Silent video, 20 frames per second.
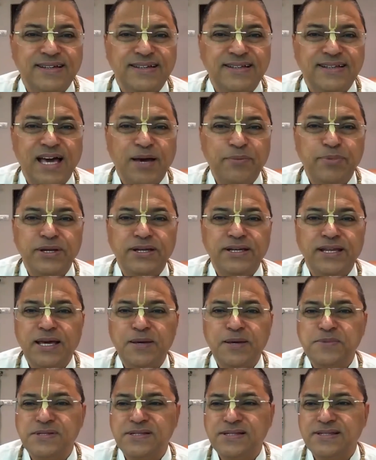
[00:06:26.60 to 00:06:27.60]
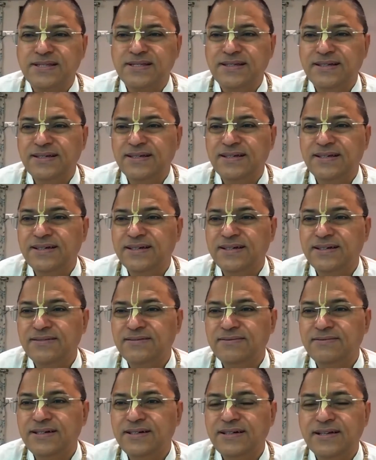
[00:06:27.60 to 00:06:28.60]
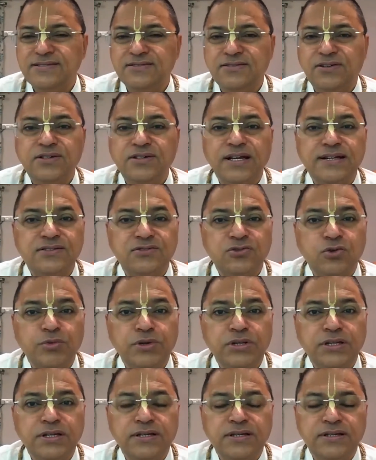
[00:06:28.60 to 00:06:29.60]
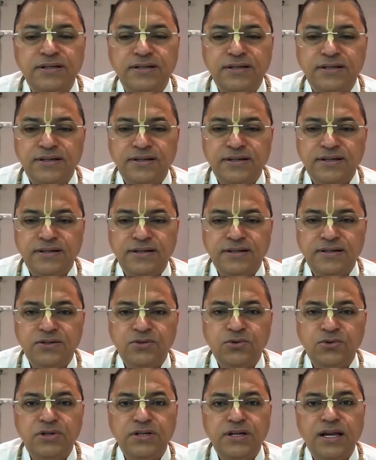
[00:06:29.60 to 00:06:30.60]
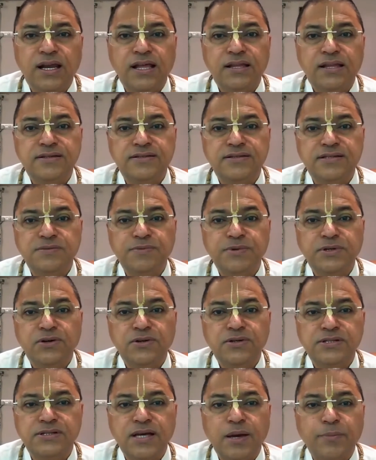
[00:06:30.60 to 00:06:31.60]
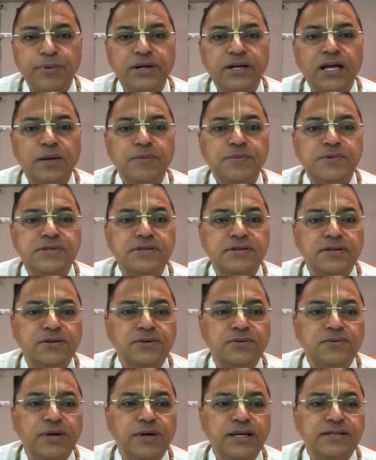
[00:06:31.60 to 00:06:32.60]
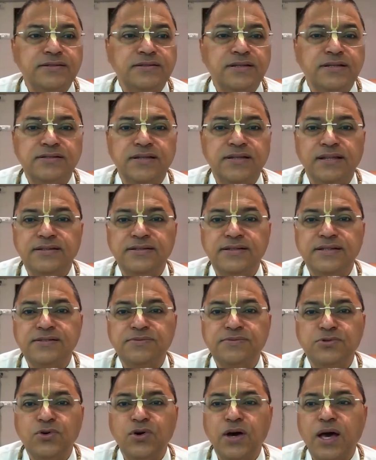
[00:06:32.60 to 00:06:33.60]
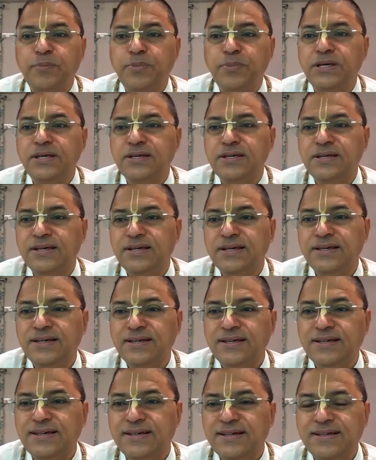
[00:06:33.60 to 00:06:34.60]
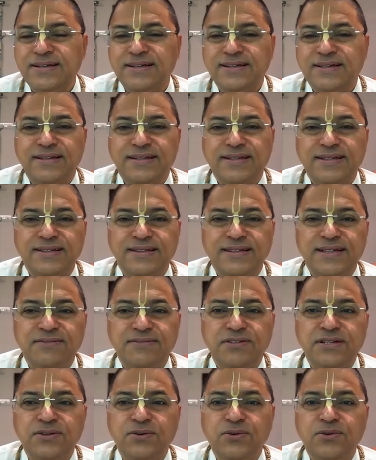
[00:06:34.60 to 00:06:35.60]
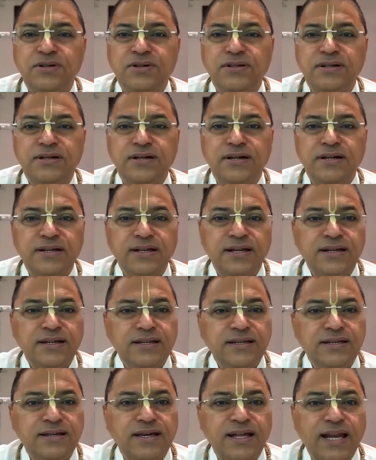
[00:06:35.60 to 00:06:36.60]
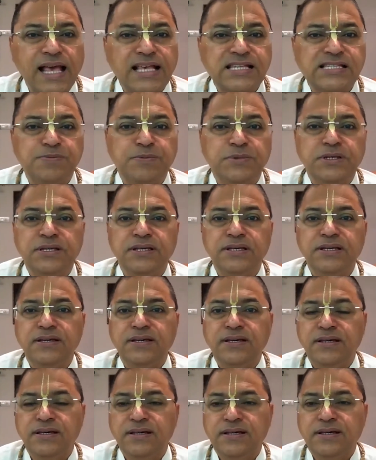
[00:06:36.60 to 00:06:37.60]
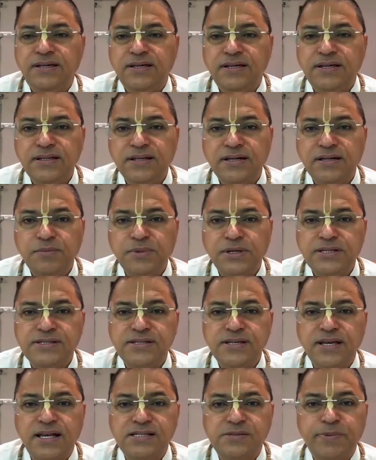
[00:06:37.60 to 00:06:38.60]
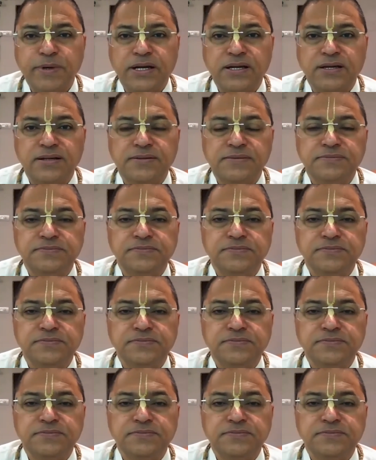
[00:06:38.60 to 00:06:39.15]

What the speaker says: In happy times, one does not get so many good realizations, because happy times, you know, makes the senses so happy that we don't really grasp the inner mercy aspect.